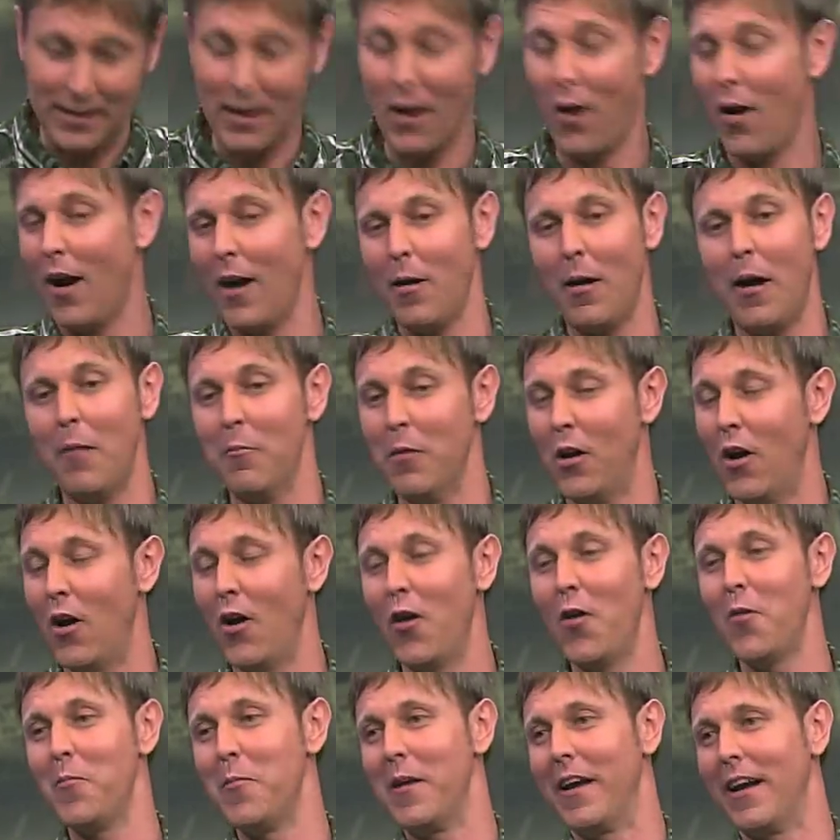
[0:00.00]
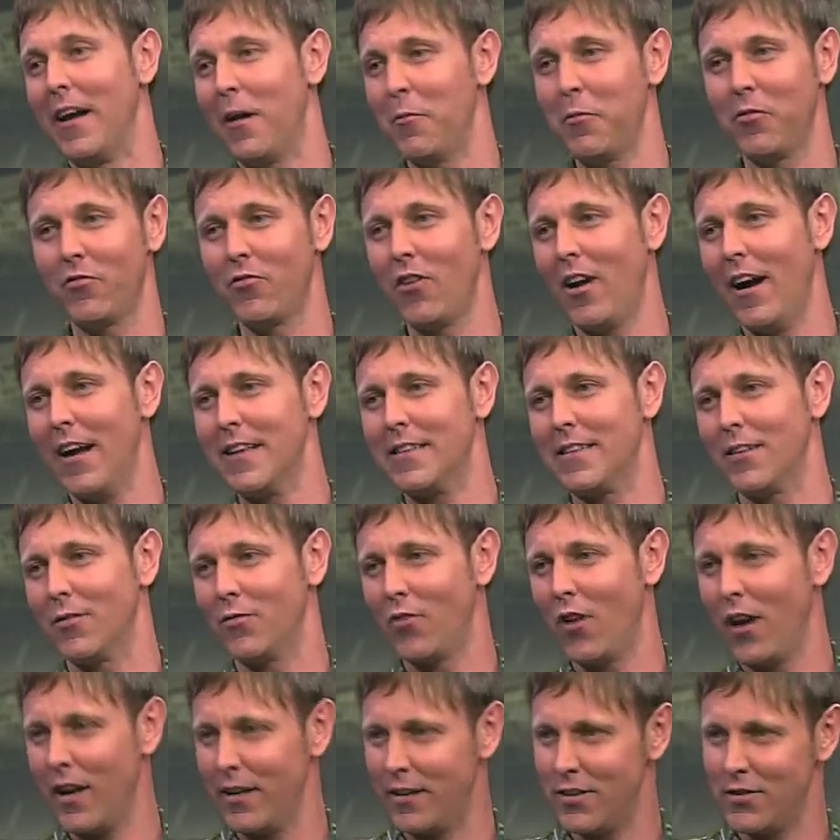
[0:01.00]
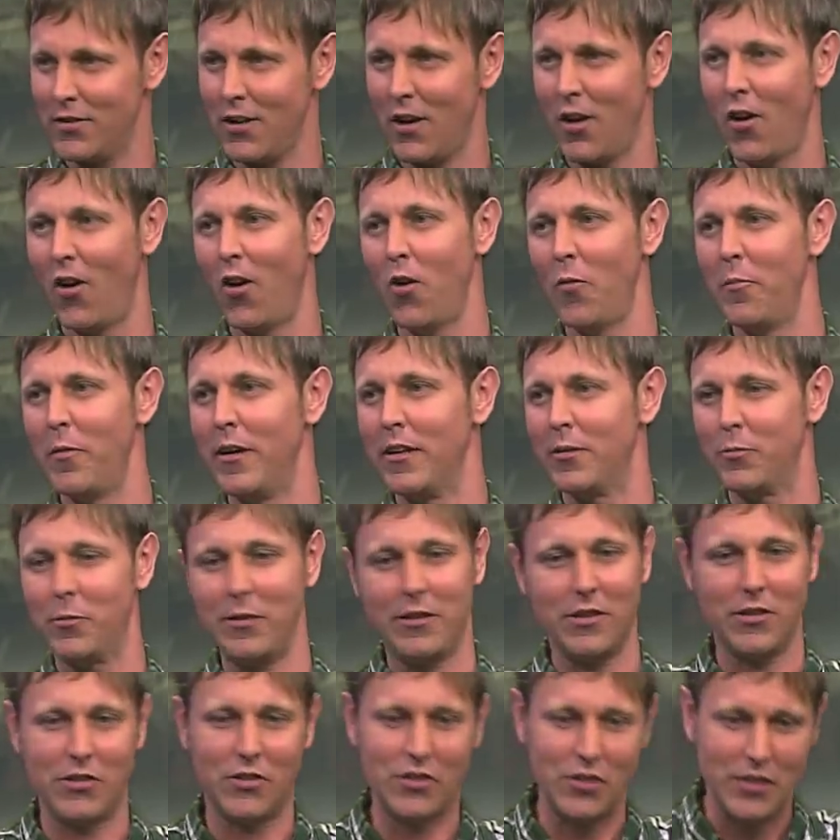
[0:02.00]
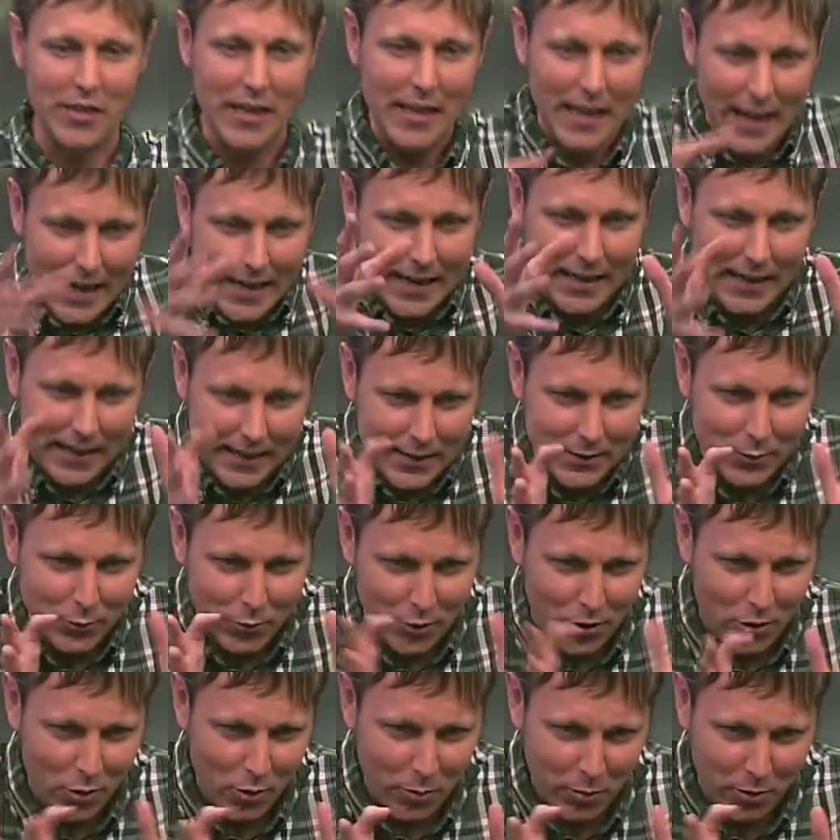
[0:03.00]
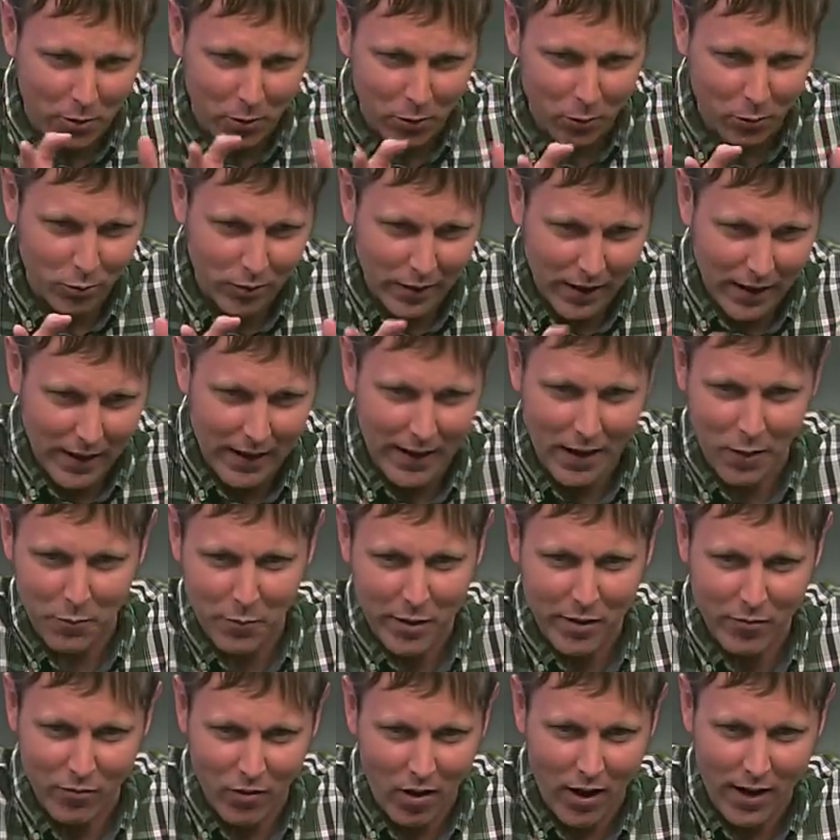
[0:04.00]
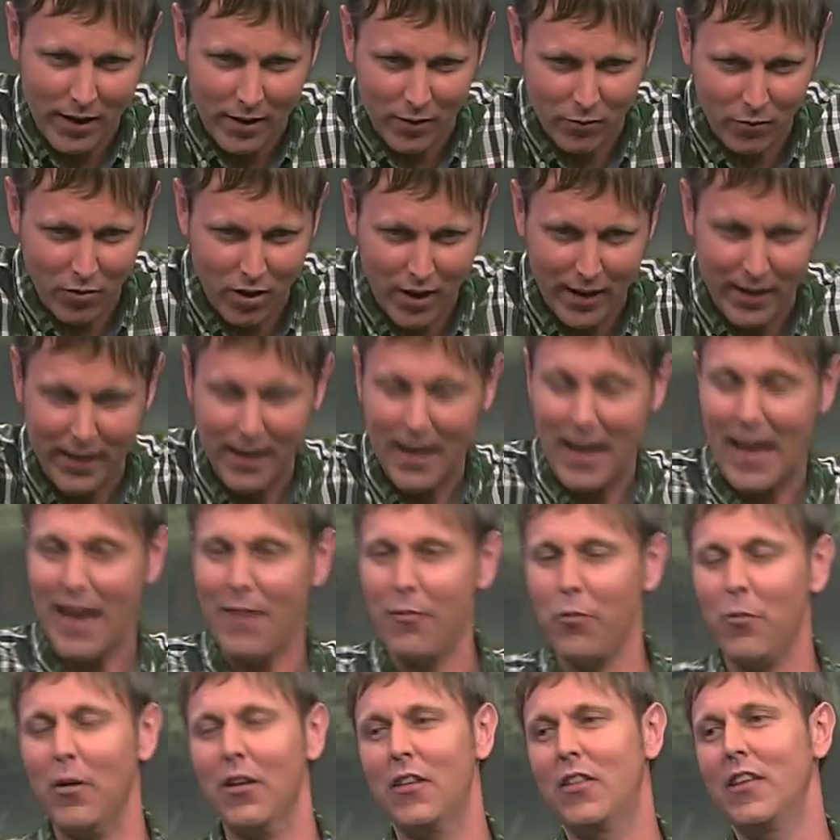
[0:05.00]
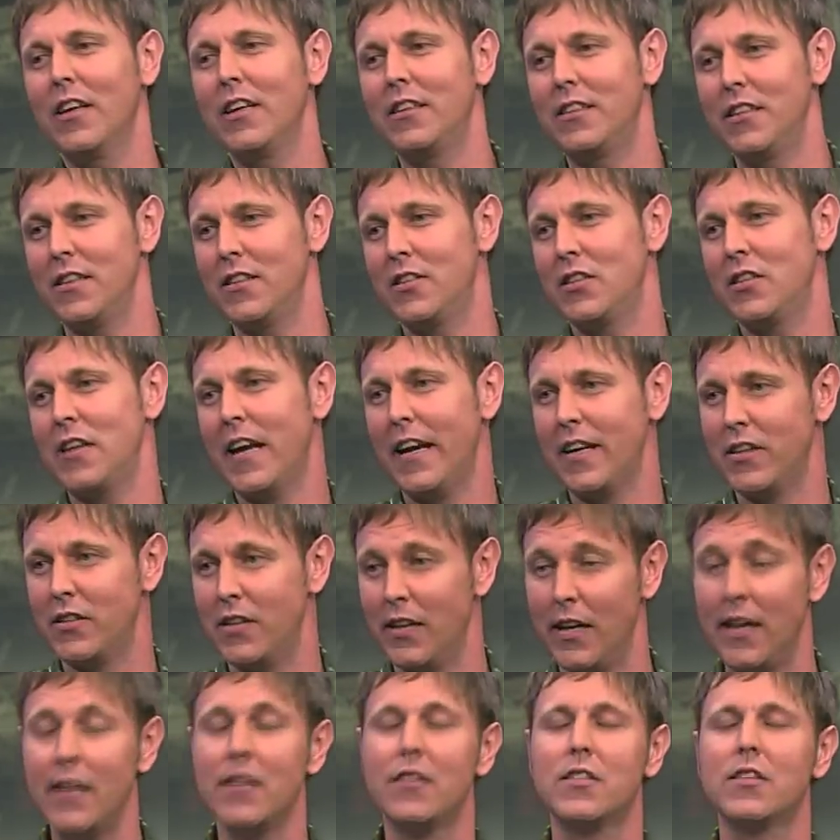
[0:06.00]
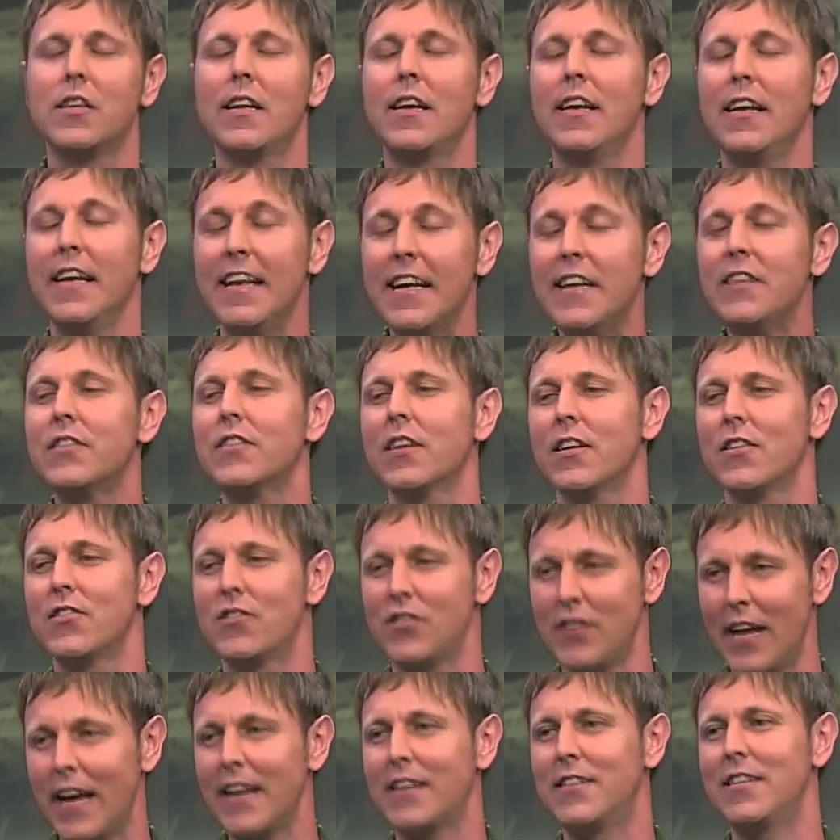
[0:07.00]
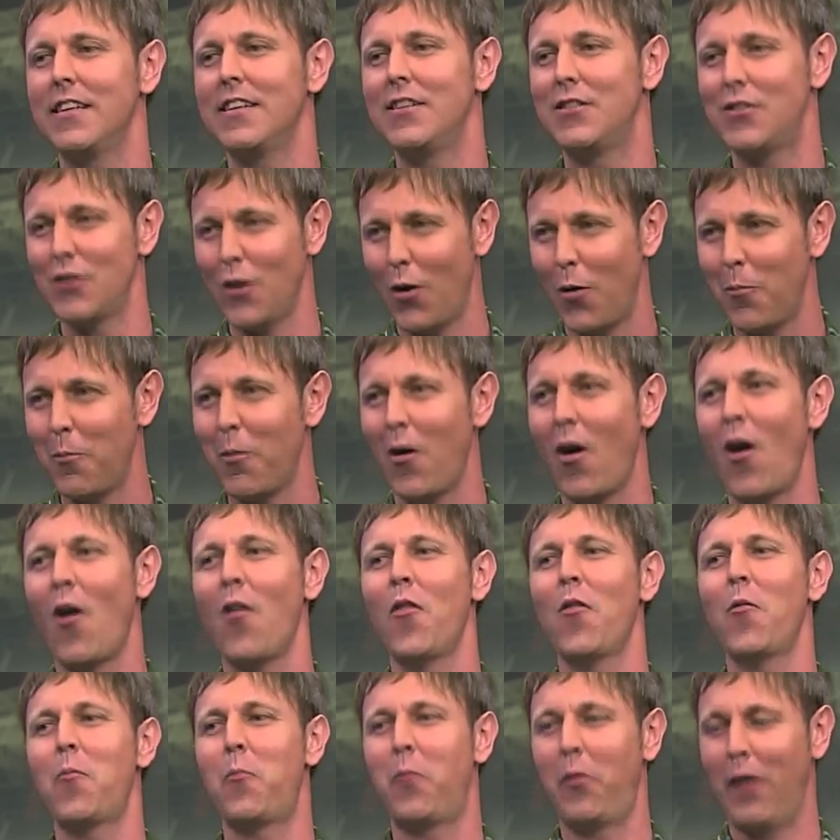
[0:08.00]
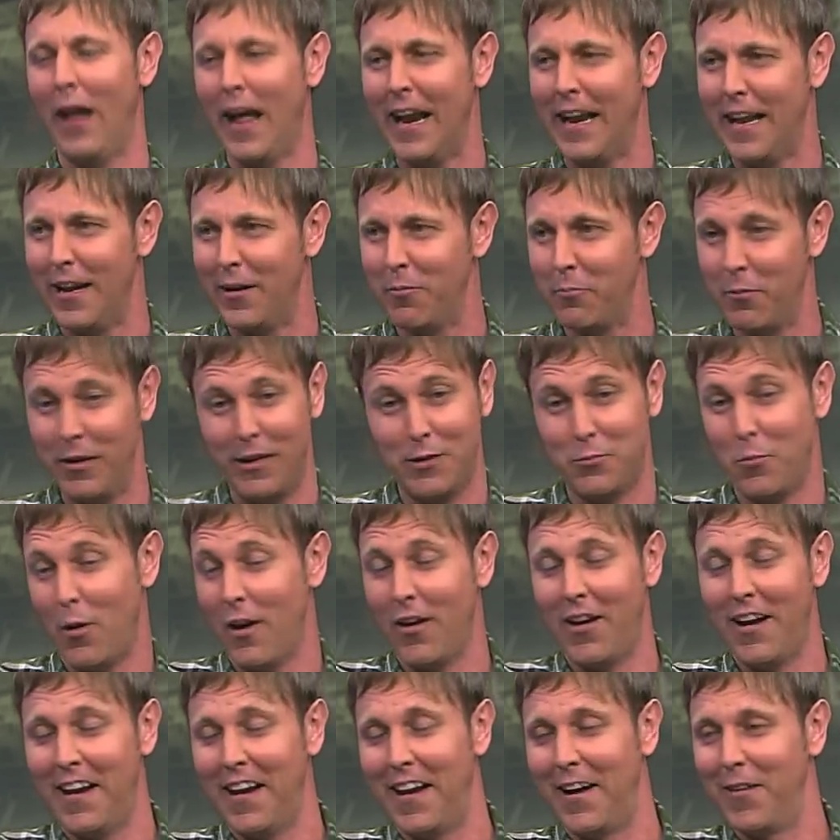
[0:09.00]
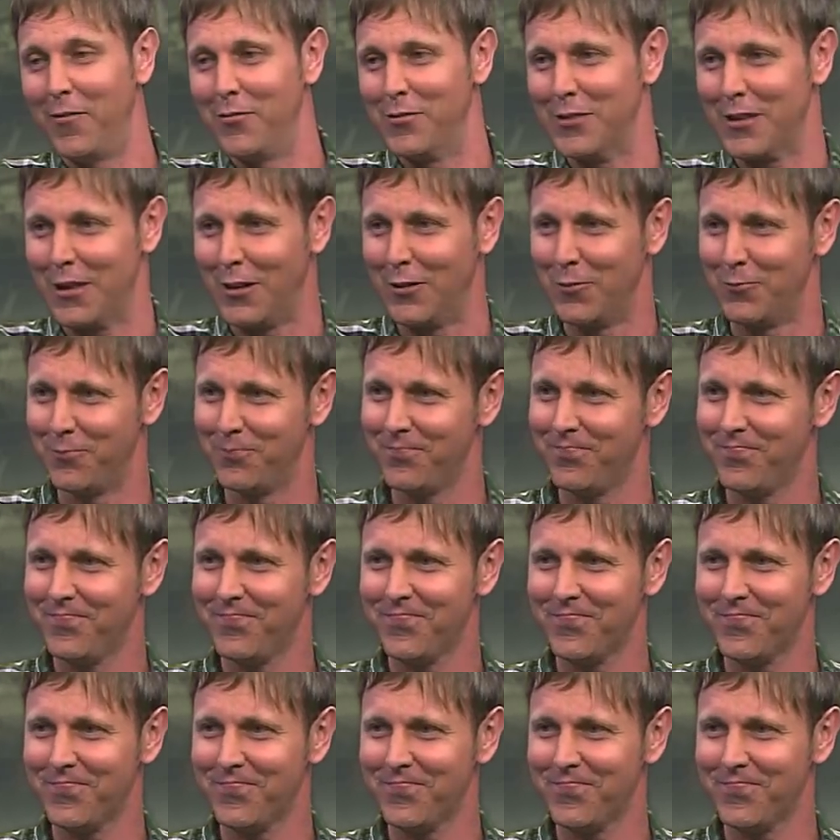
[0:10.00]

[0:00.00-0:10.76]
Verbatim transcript: No, I, am a hermit. I'm a writer. Writers are mm. hermits. We just mm-hmm. sit in a little cubicle all day and we mm-hmm. write and write. Everyone thinks it's sexy. It's the least sexy job on the planet, but it's one I love, so.